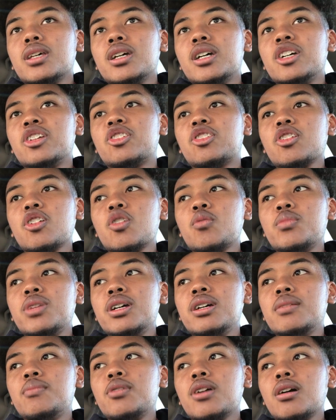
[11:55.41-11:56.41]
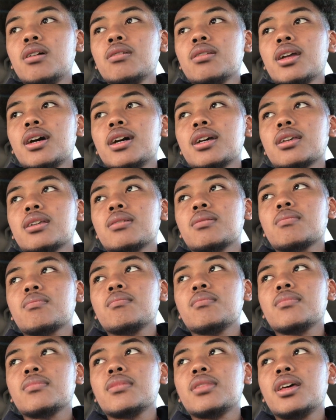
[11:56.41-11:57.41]
it showed me, bro, like
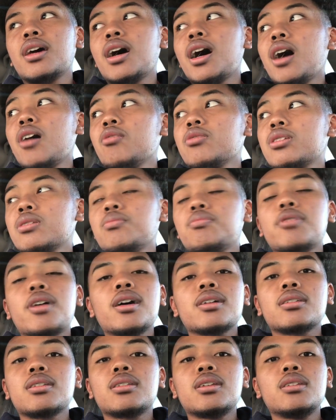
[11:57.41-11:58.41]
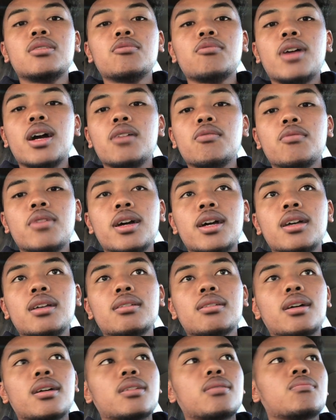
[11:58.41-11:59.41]
that I wasn't practicing the right way,
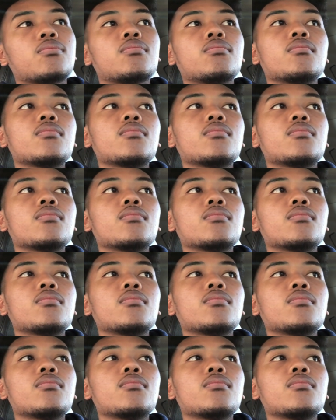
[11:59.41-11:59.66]
like.